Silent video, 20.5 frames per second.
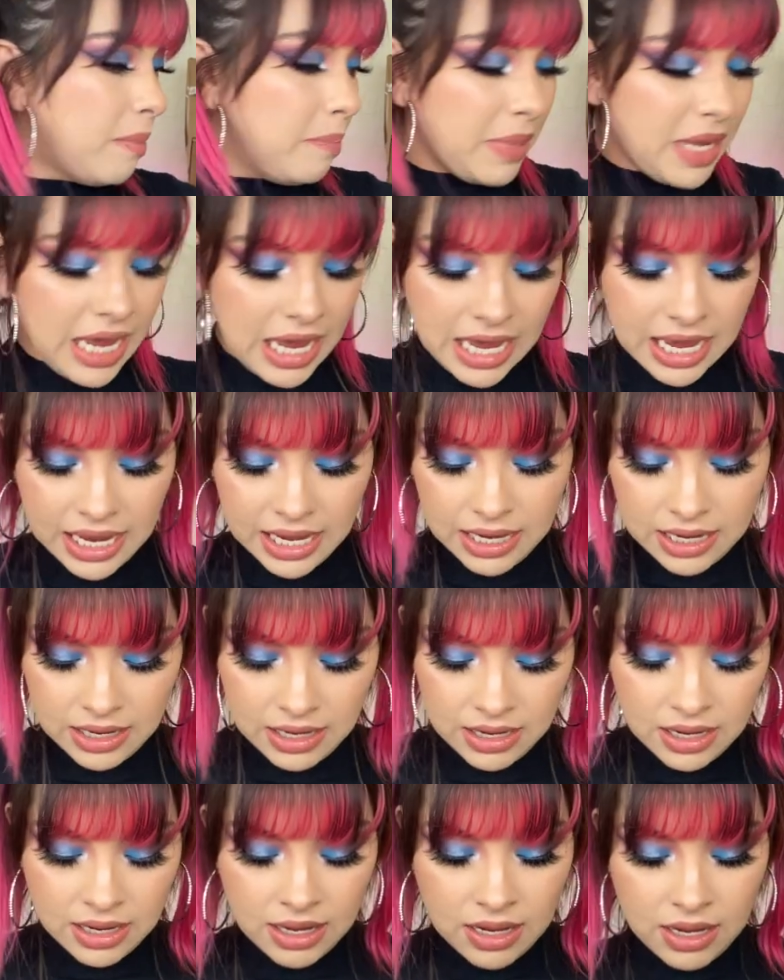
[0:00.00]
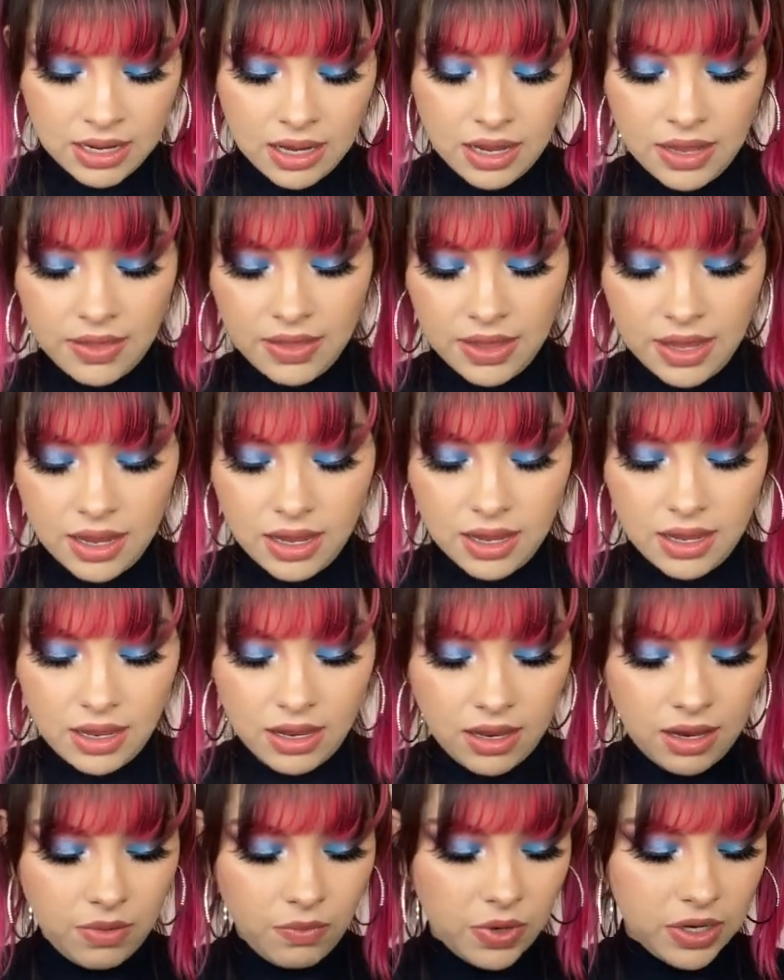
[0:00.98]
pink. And
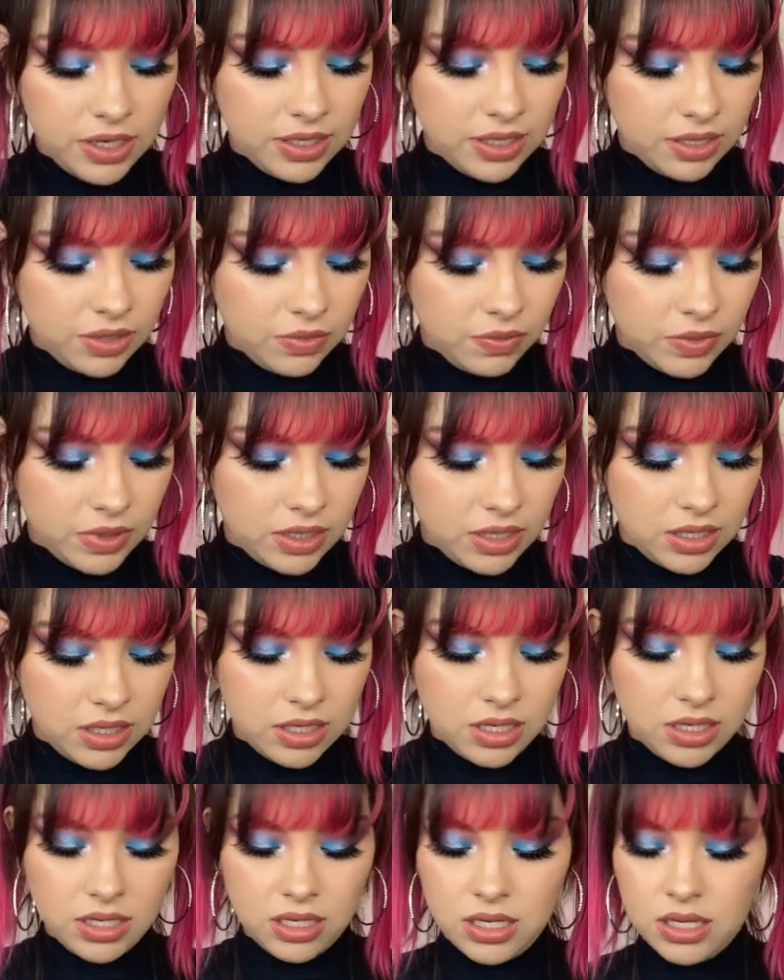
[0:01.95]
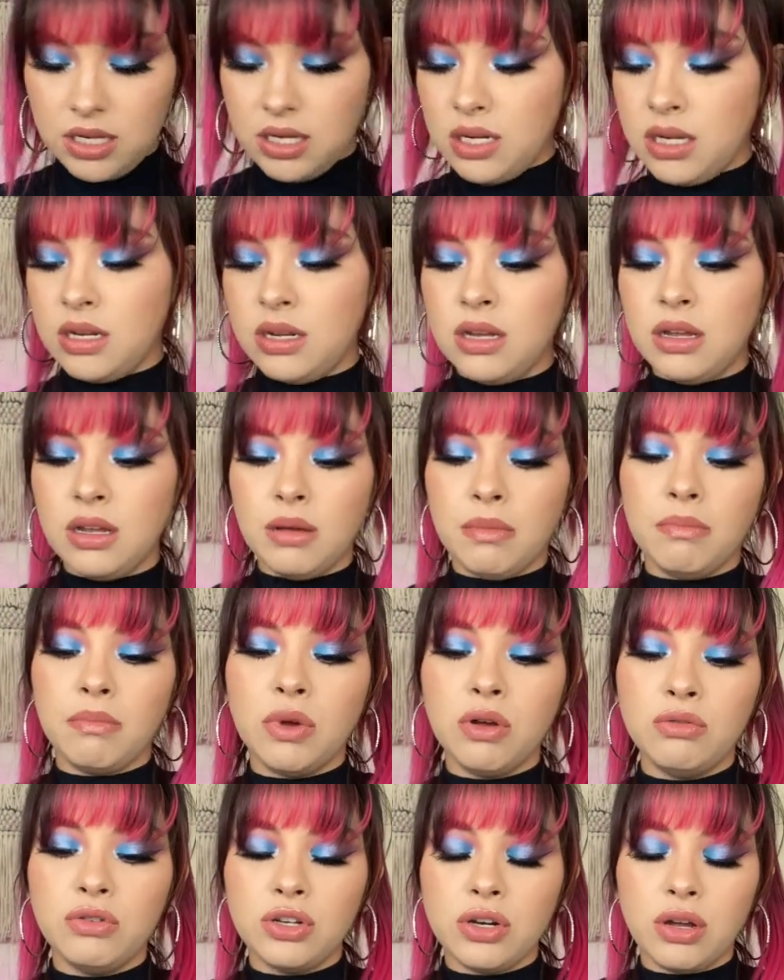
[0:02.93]
then, what is this one? A
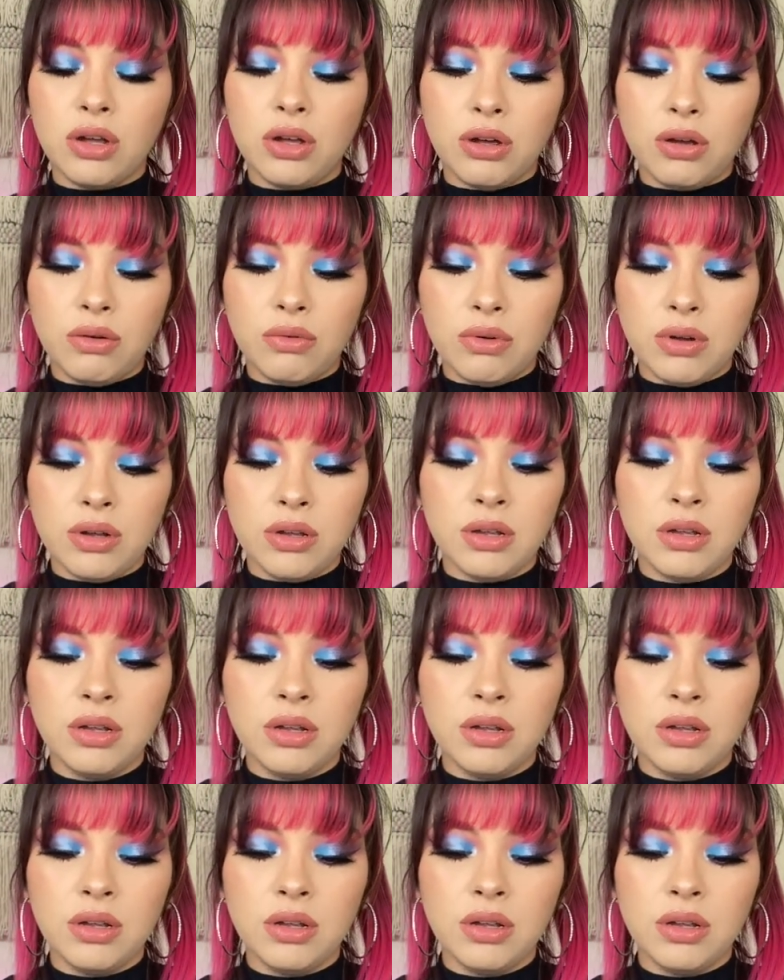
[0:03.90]
Mojo